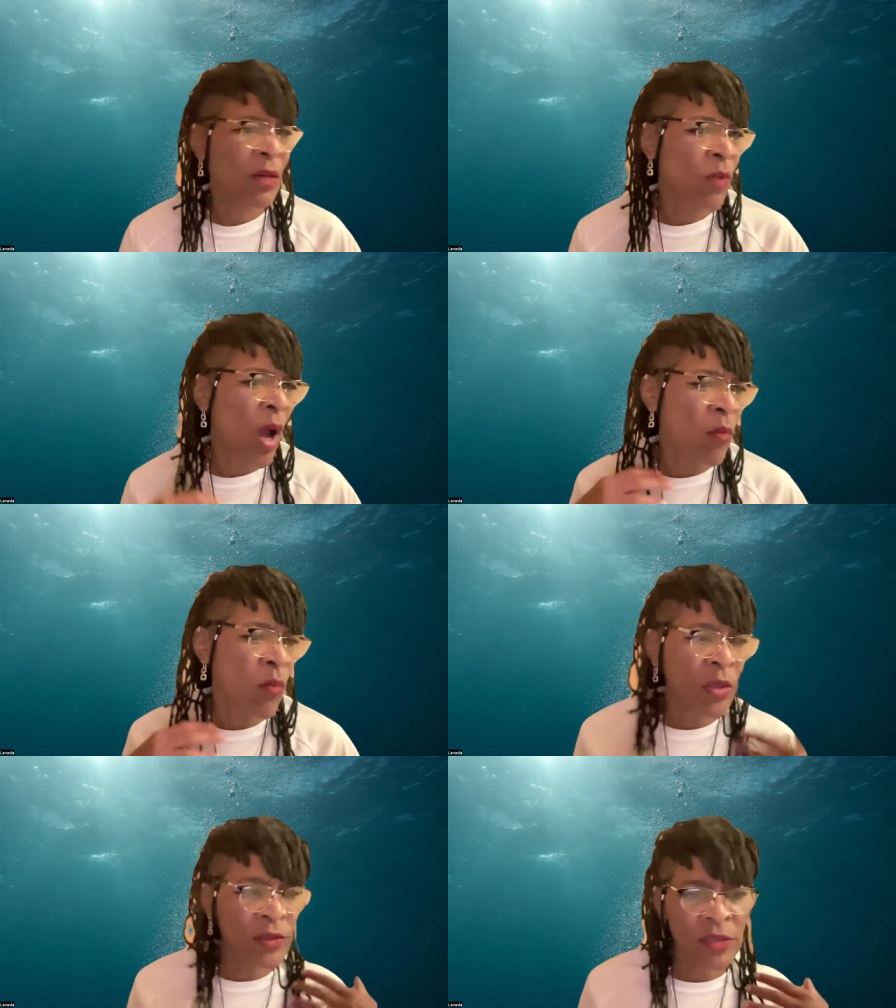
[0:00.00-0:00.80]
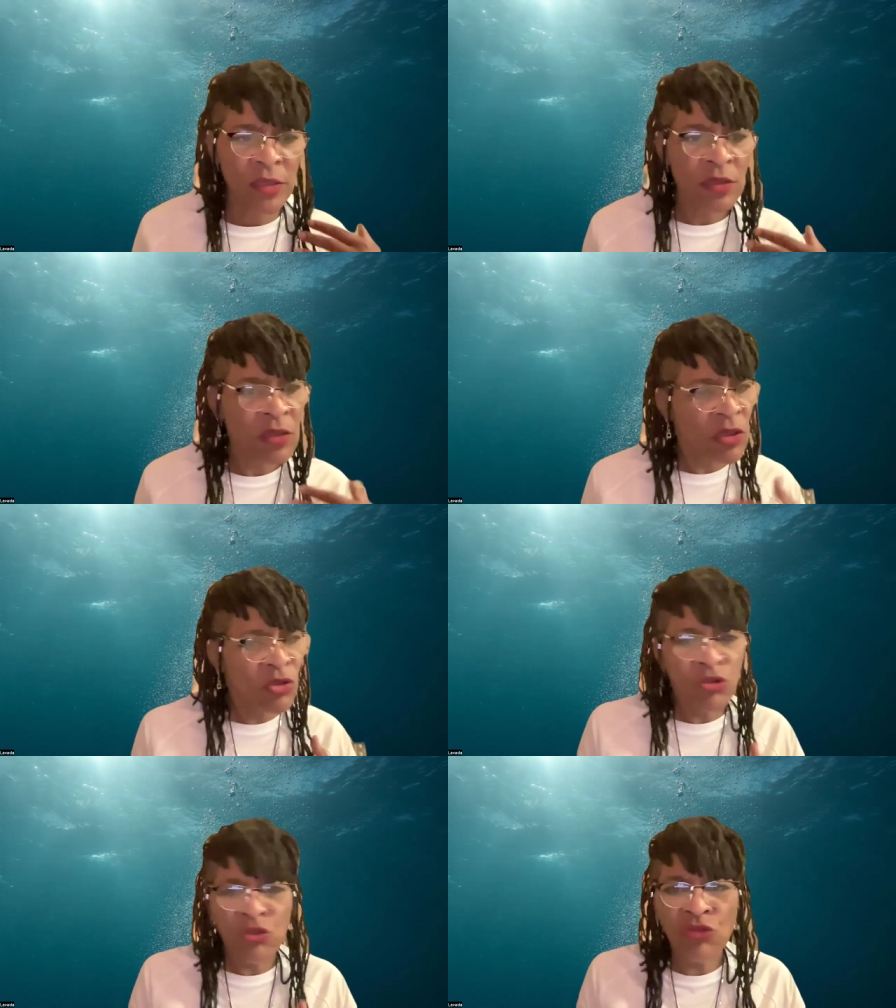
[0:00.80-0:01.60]
It, I wasn't
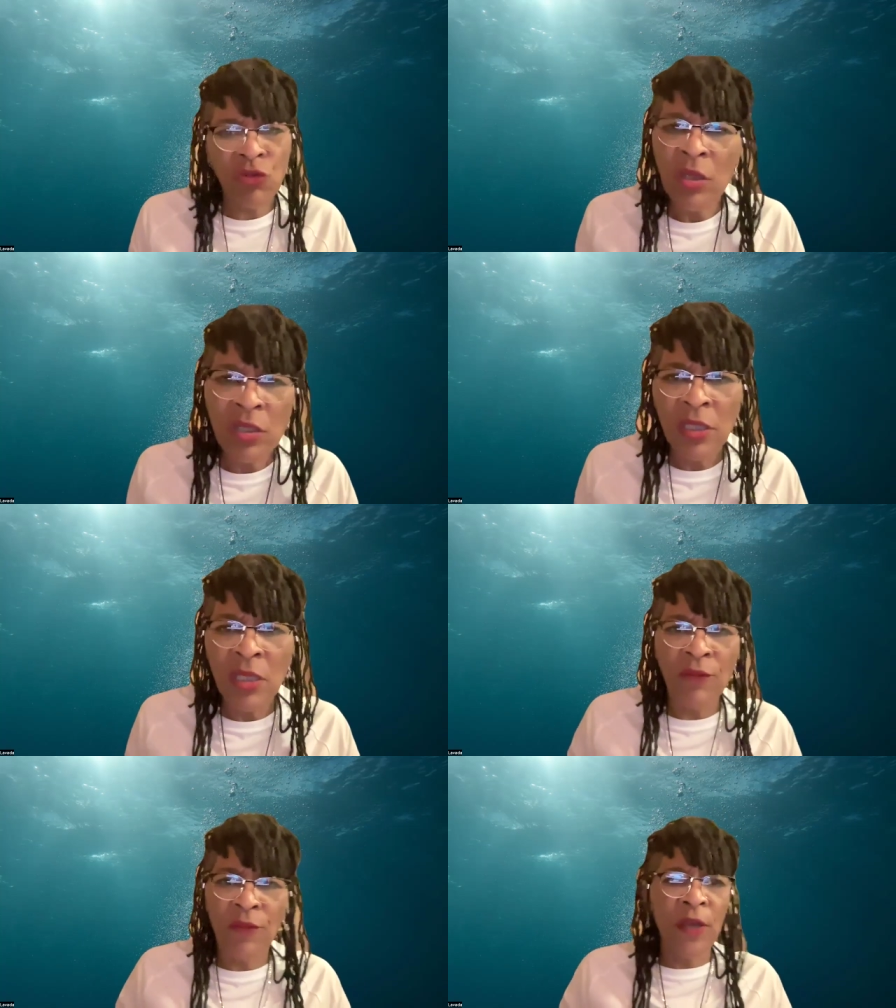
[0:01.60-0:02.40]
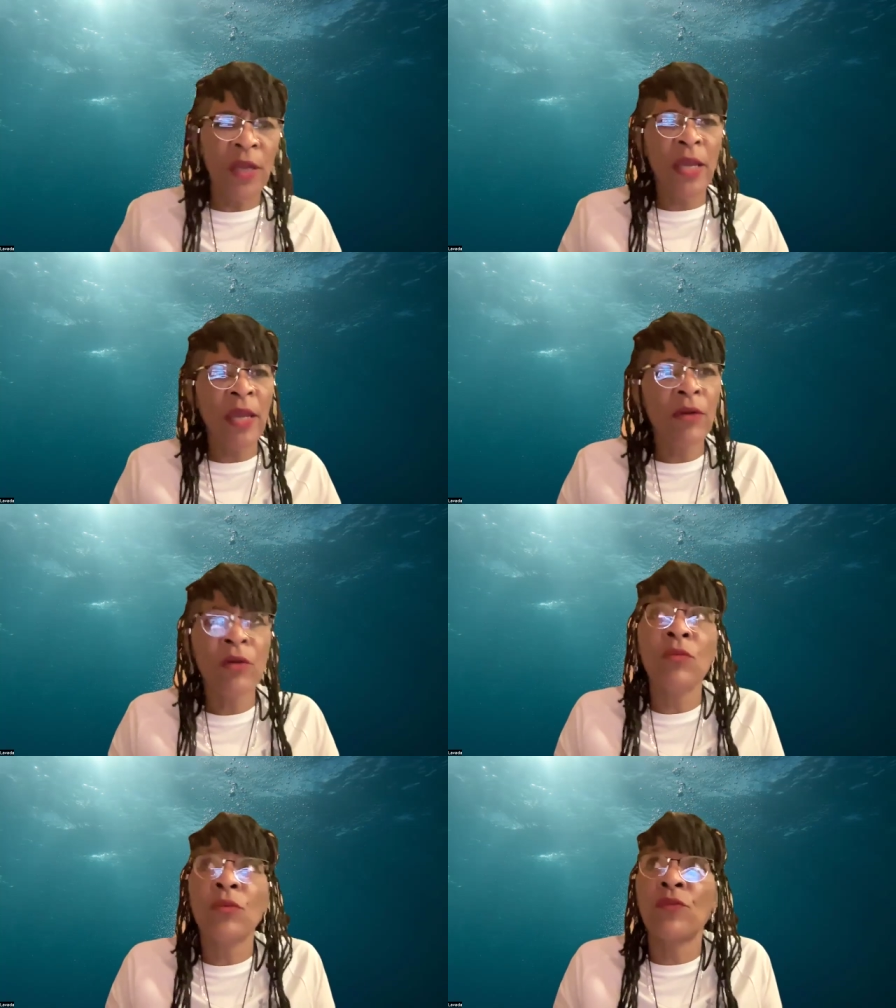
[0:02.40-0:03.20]
struggling for air.
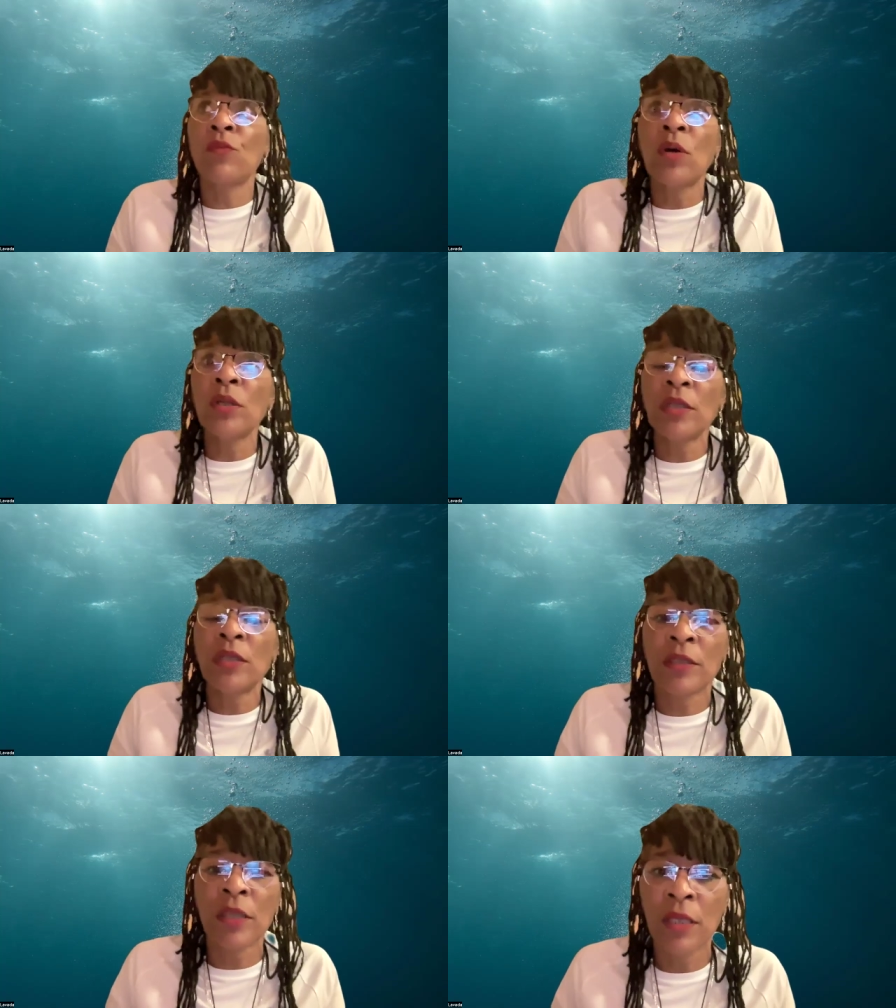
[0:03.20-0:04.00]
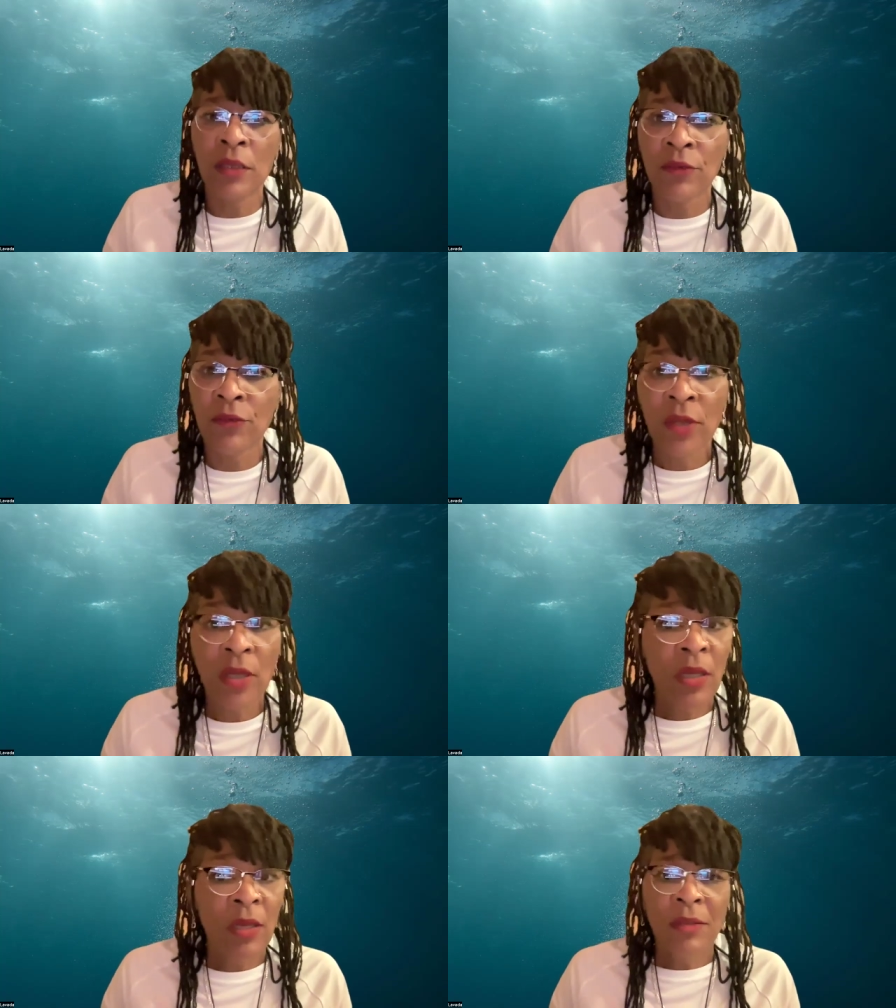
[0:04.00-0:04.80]
It was one of the things
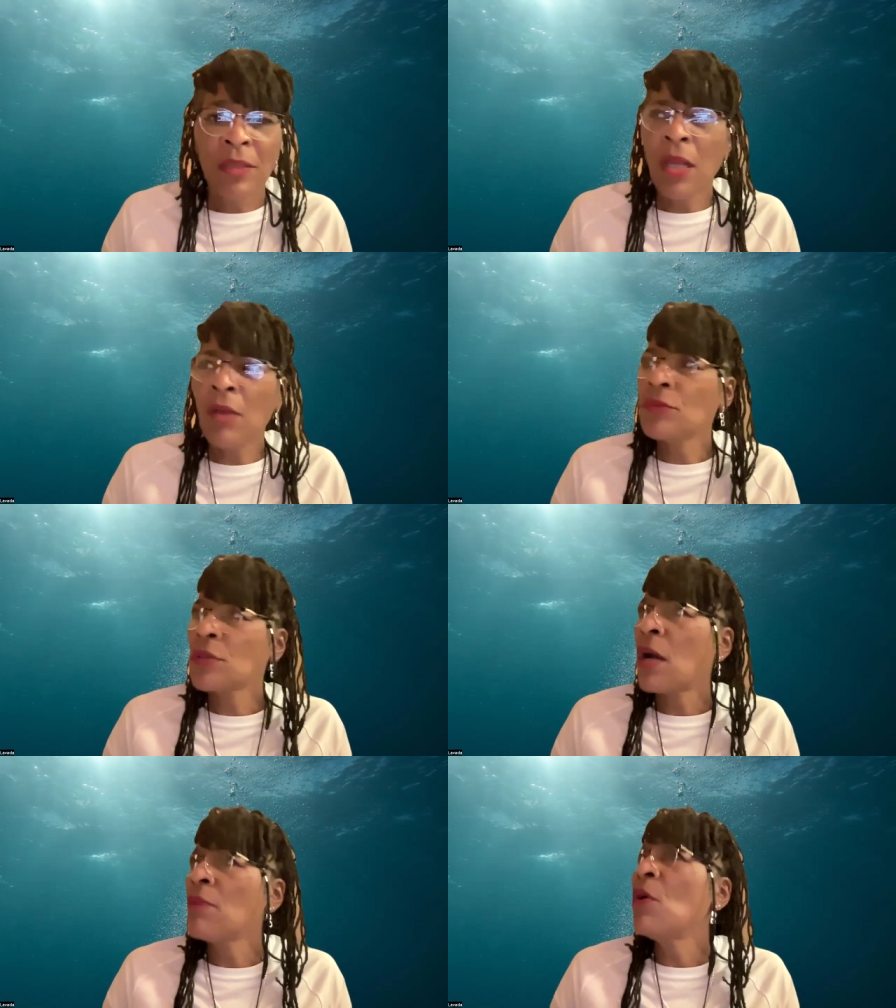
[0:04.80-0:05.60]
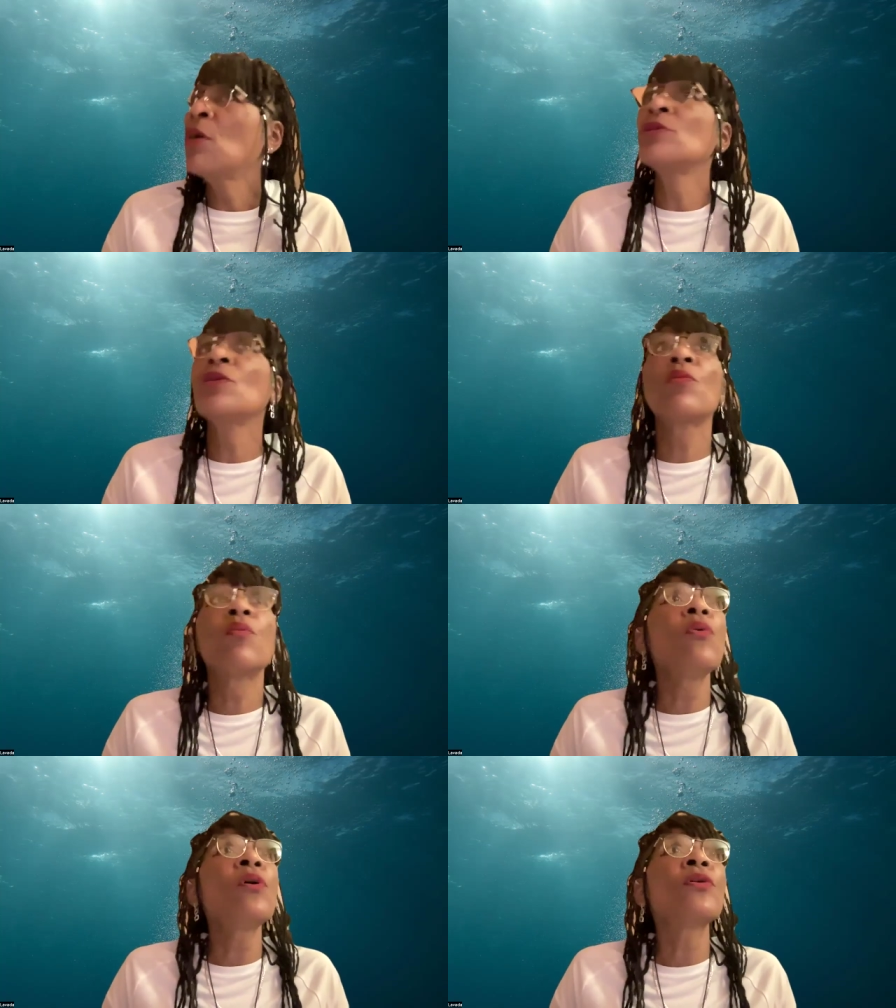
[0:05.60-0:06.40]
that I was, I'm
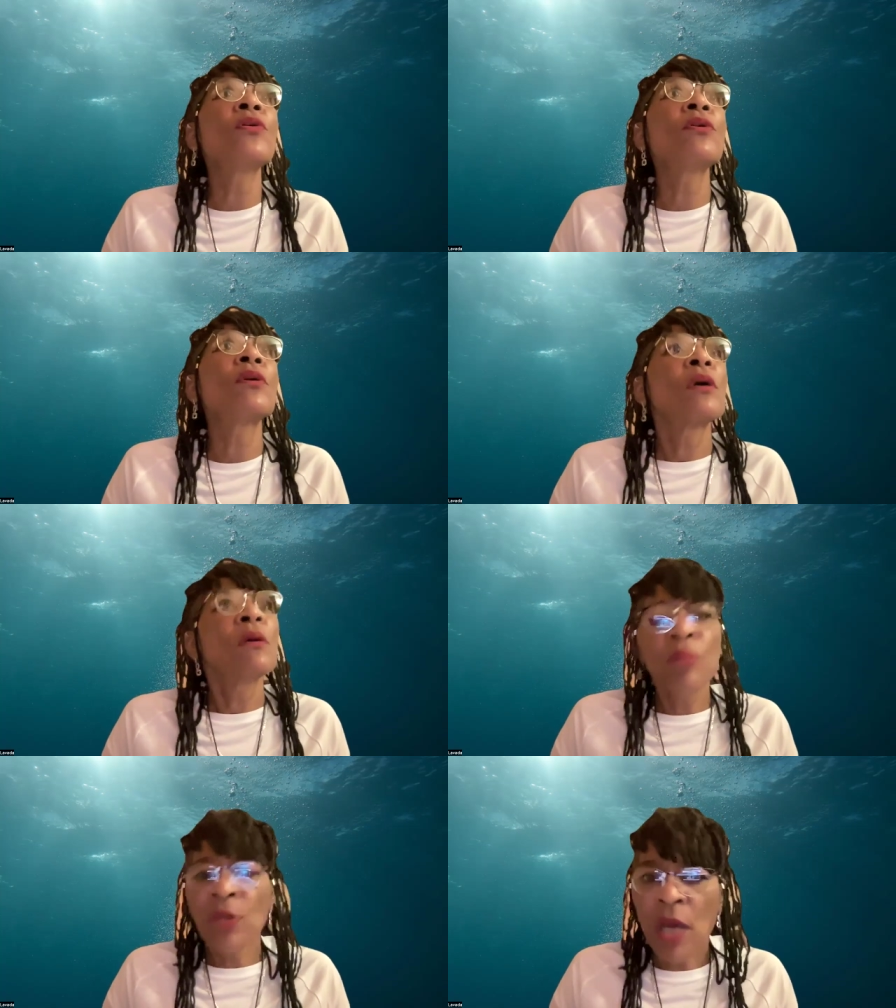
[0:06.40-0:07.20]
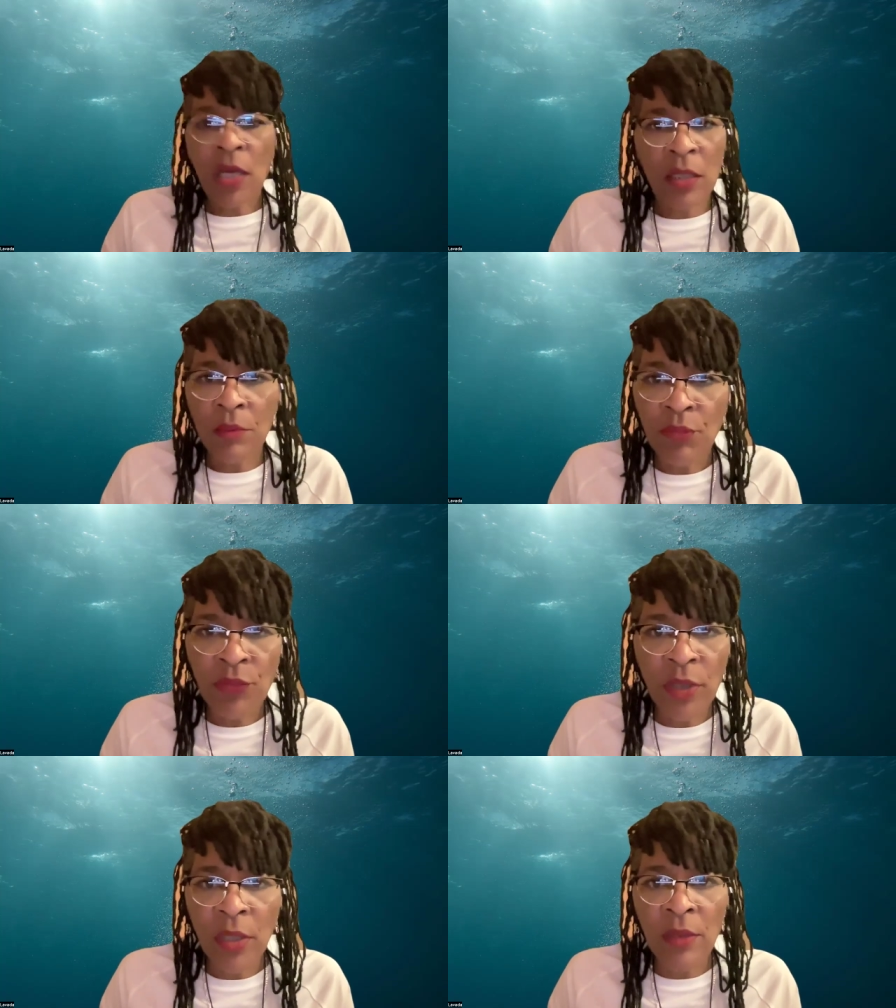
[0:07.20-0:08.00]
underwater, but I can
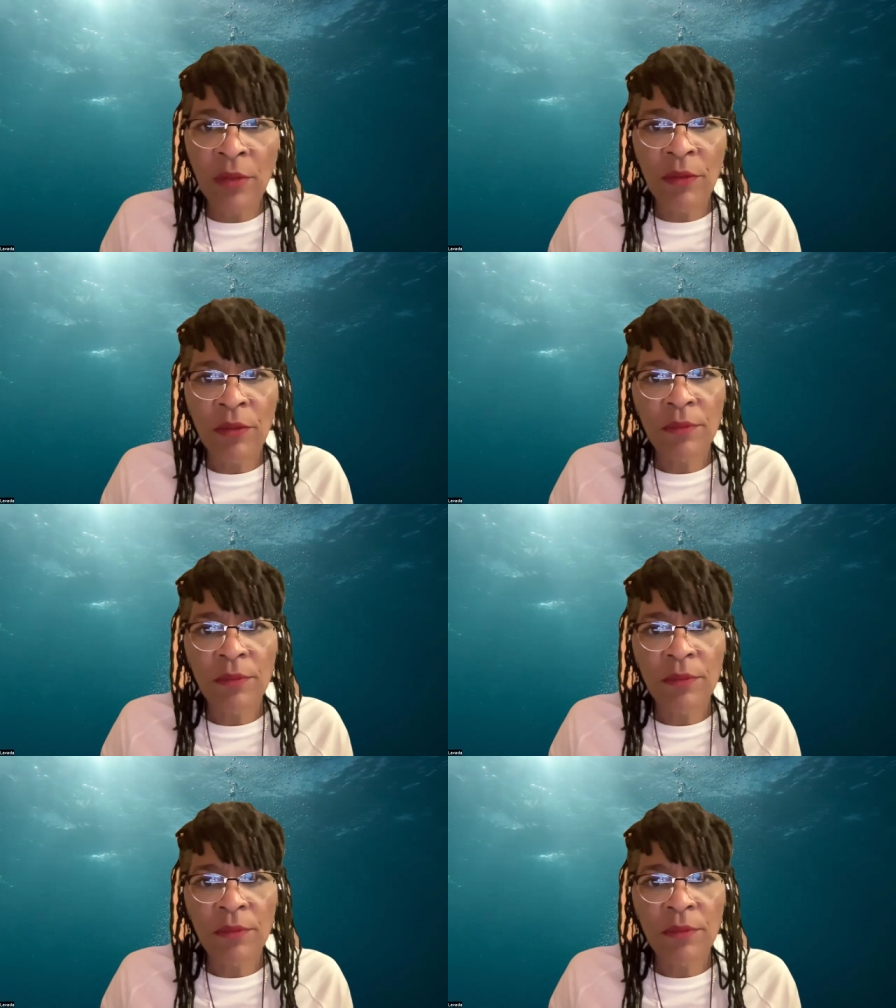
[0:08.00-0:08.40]
breathe.